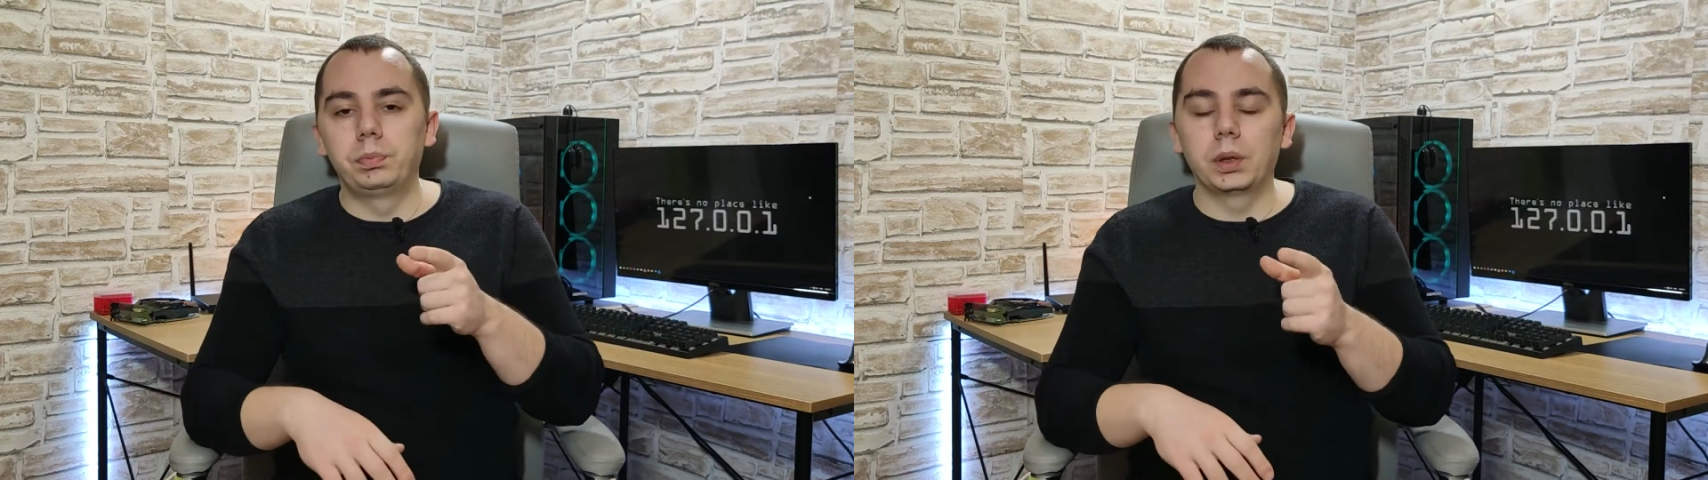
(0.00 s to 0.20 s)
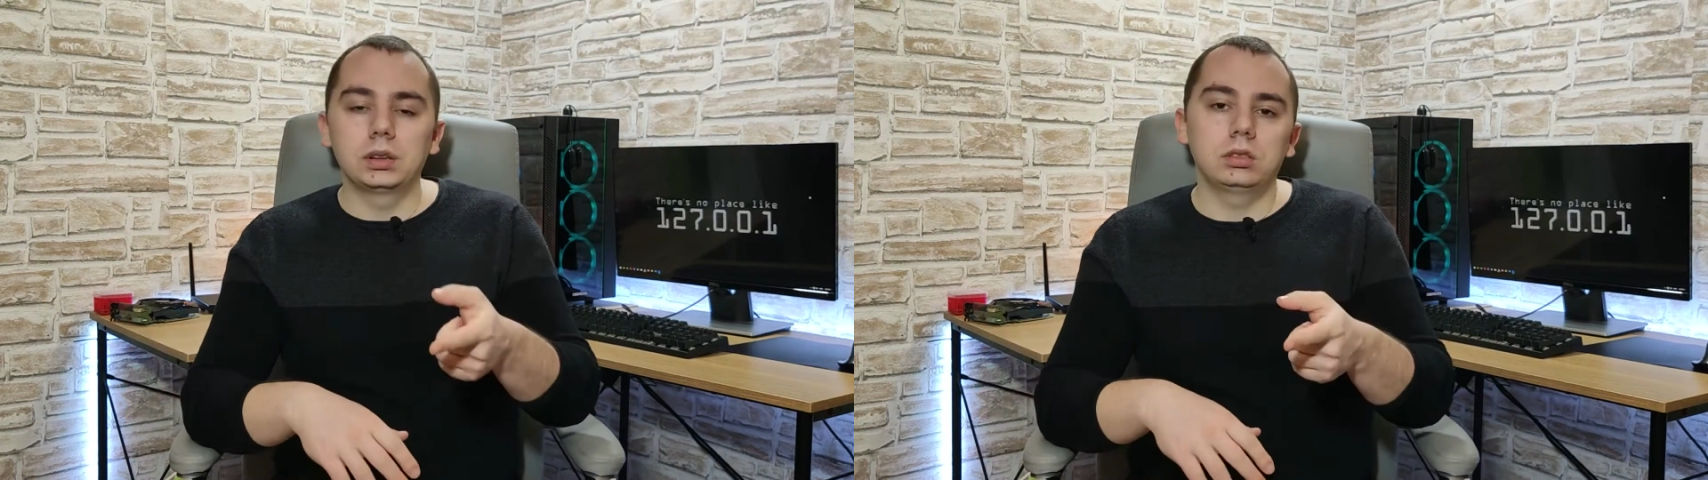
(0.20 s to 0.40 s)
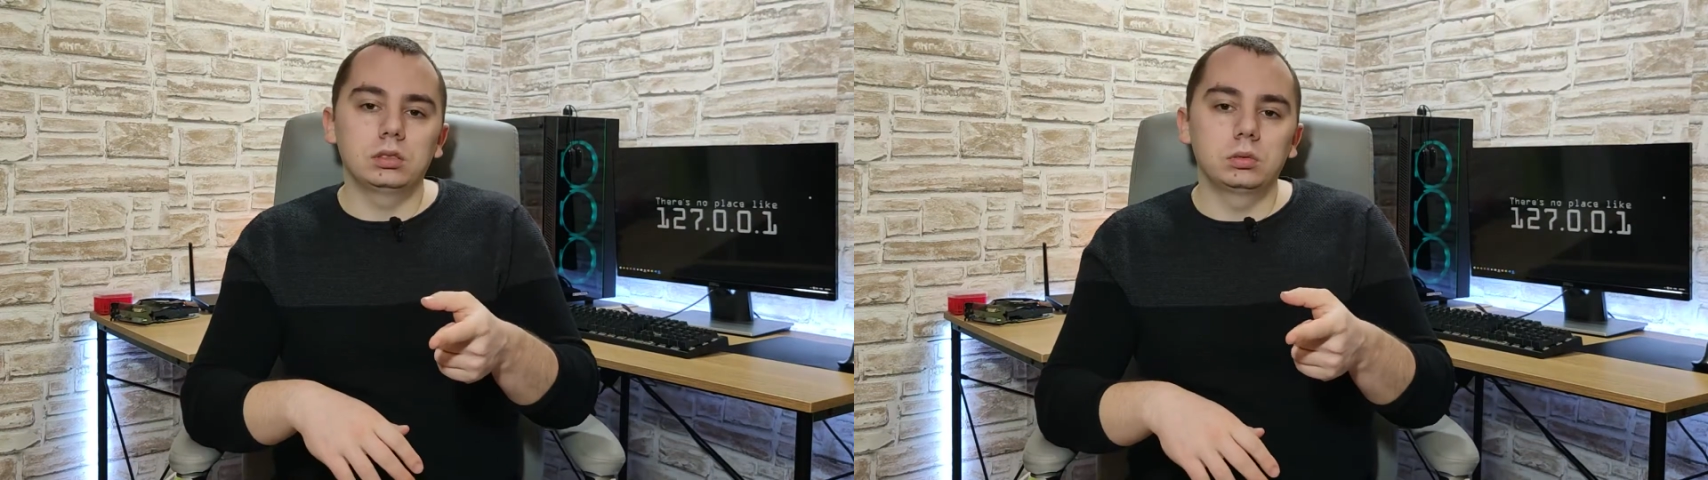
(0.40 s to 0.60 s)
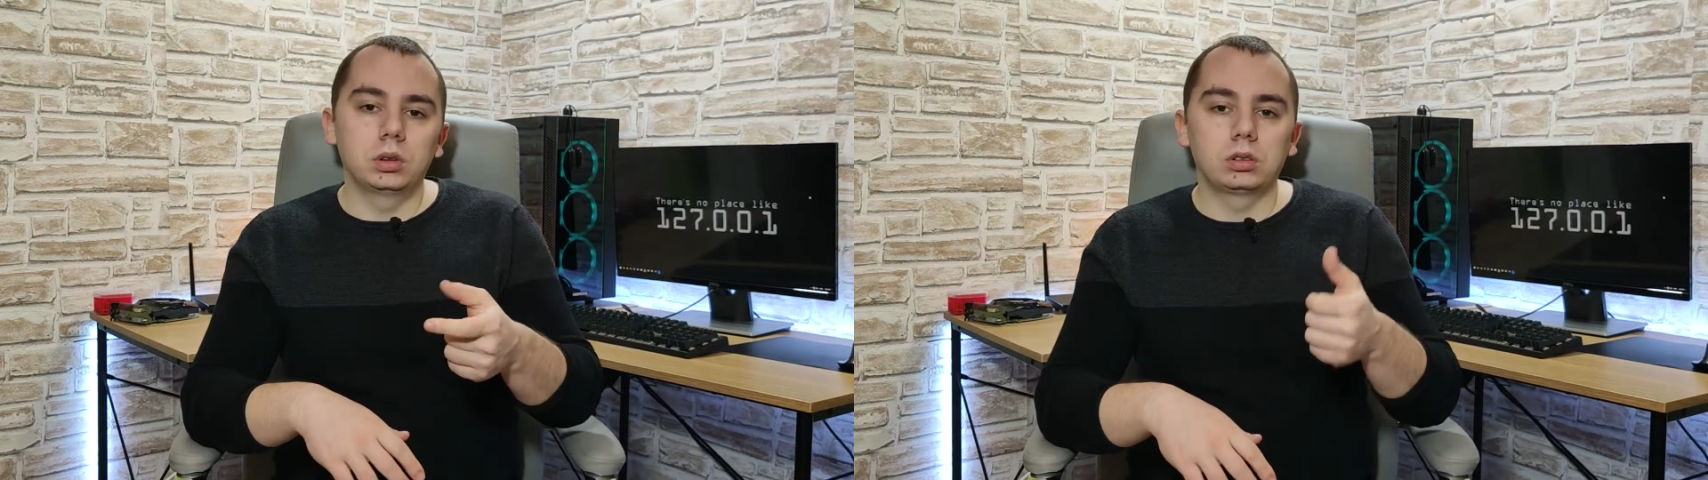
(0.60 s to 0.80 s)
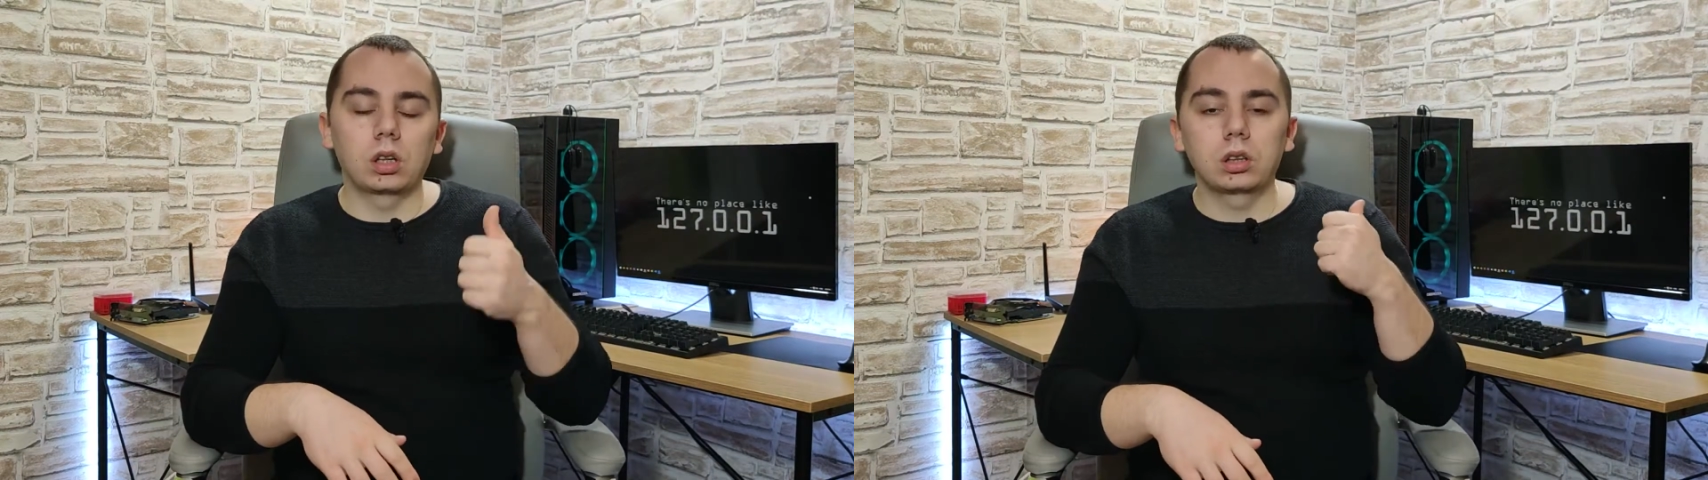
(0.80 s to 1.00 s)
But
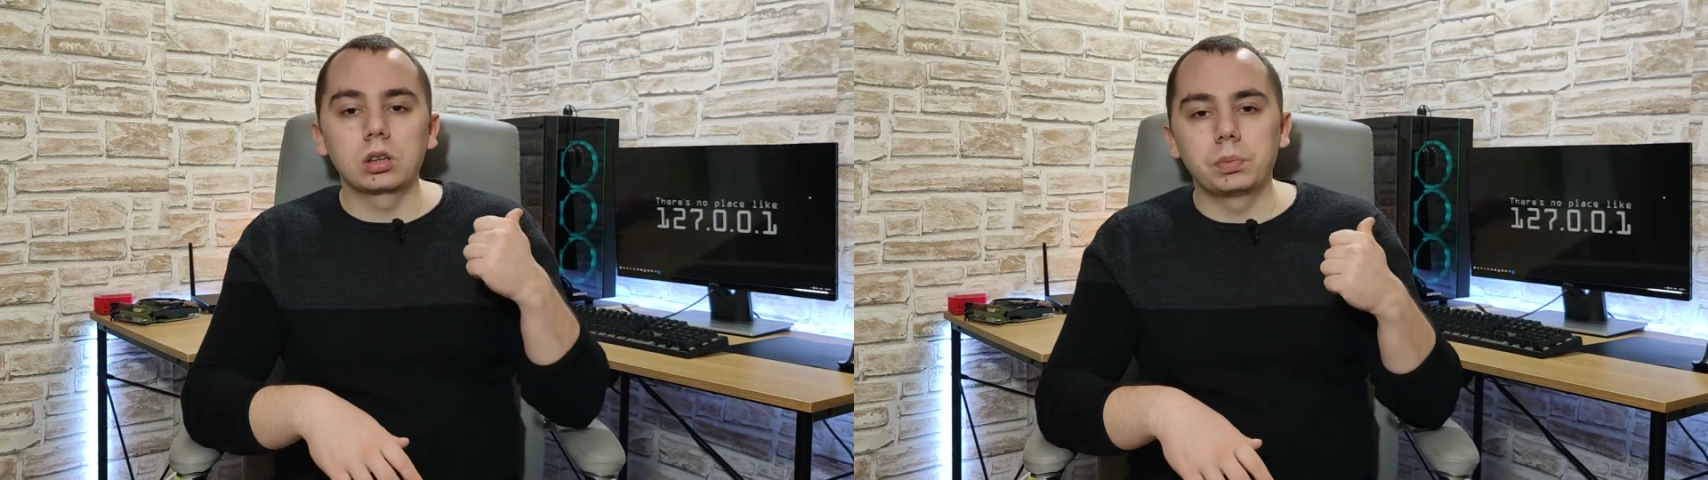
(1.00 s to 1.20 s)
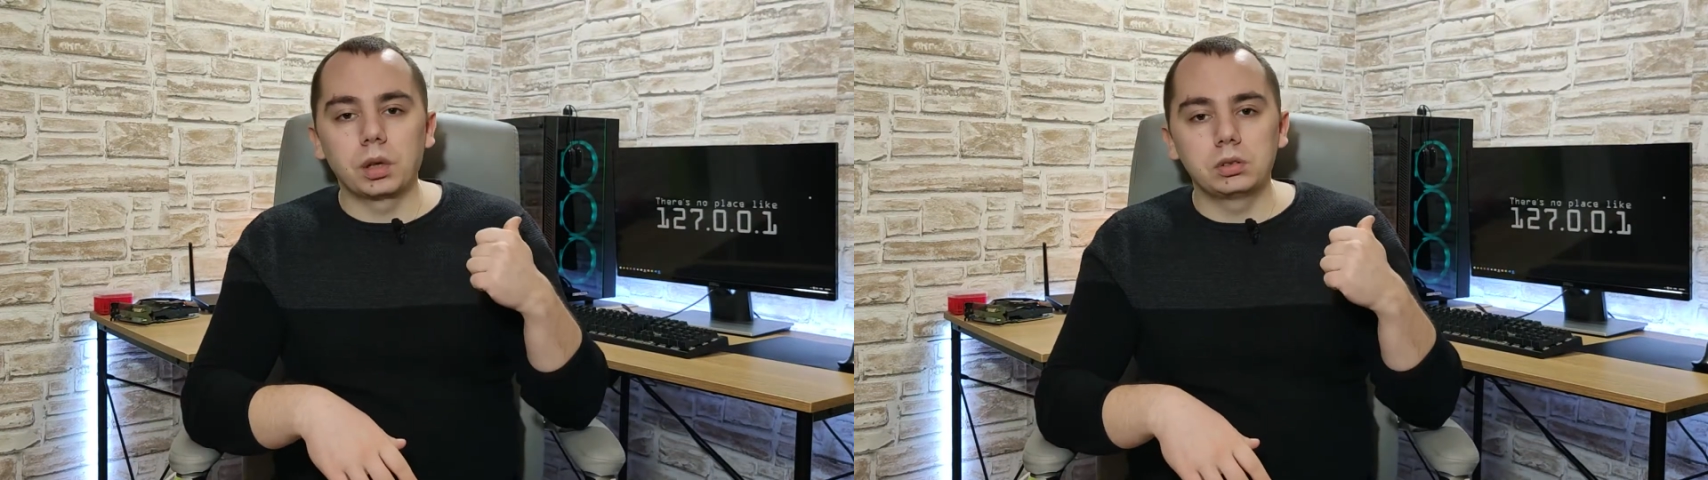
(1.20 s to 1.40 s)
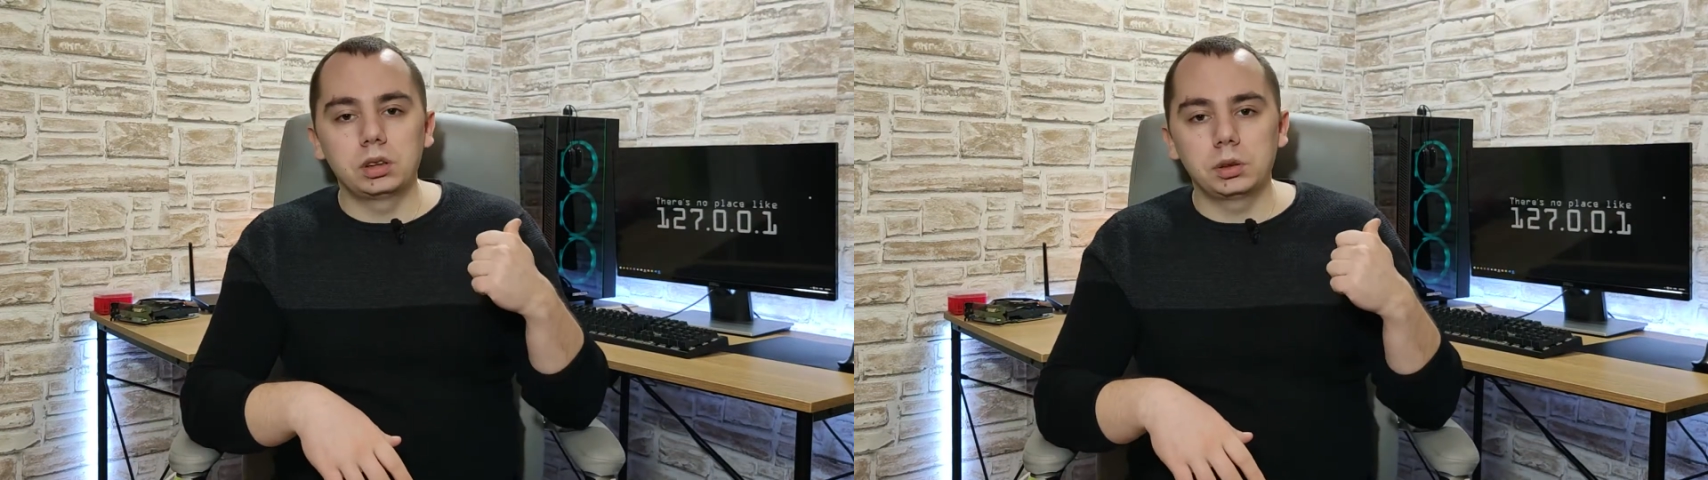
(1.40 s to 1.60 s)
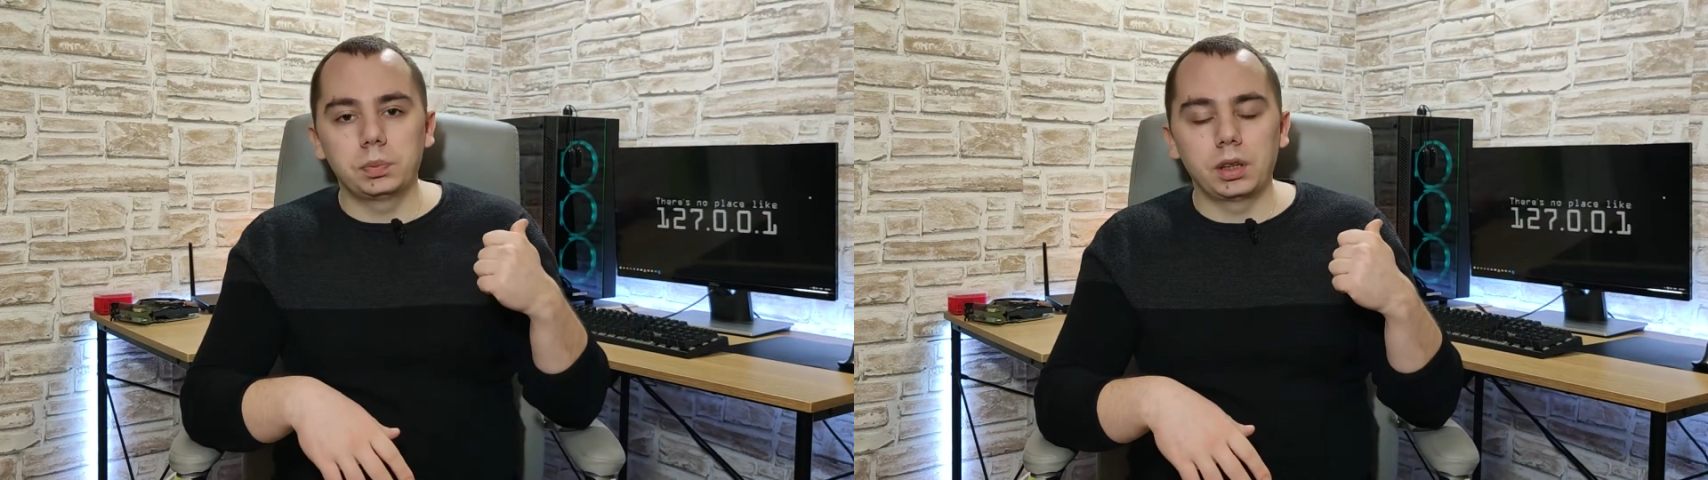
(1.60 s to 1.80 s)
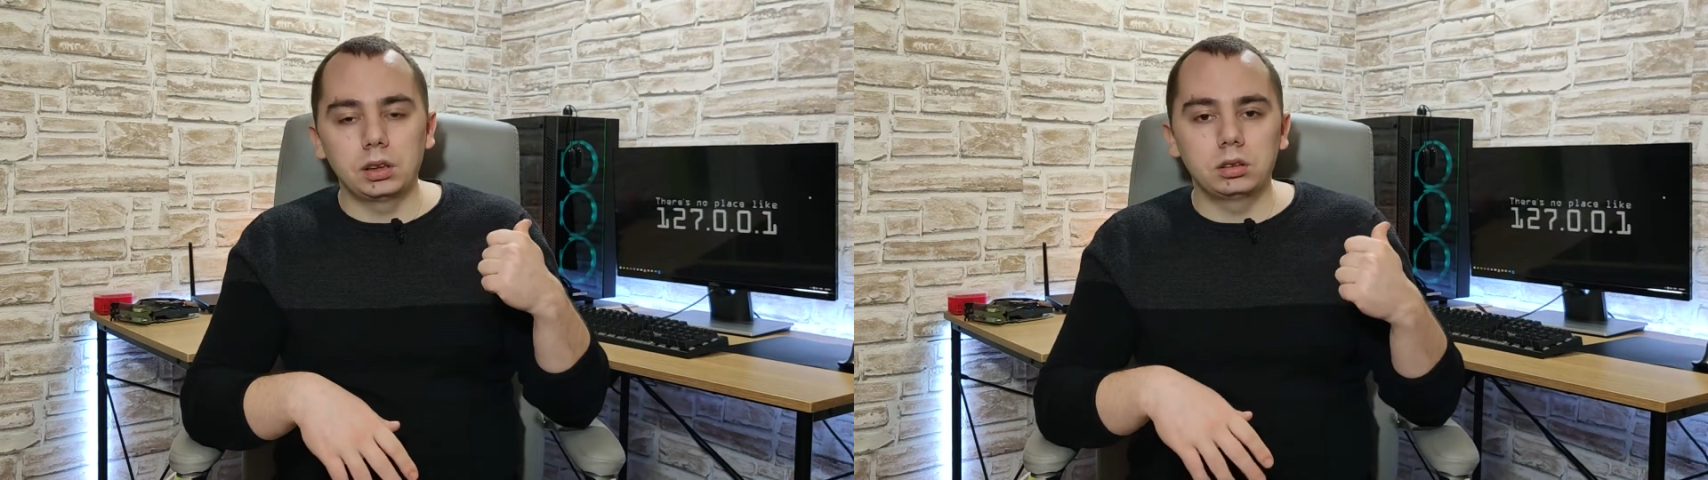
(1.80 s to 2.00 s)
when talking about
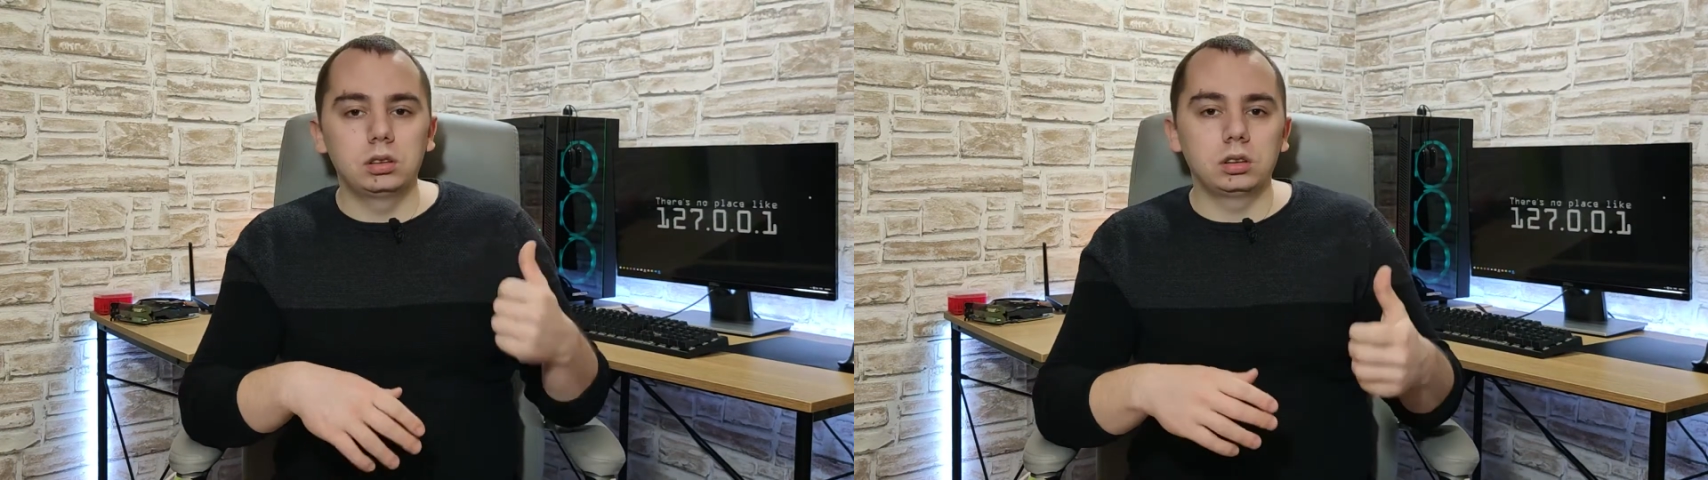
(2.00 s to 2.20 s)
displays,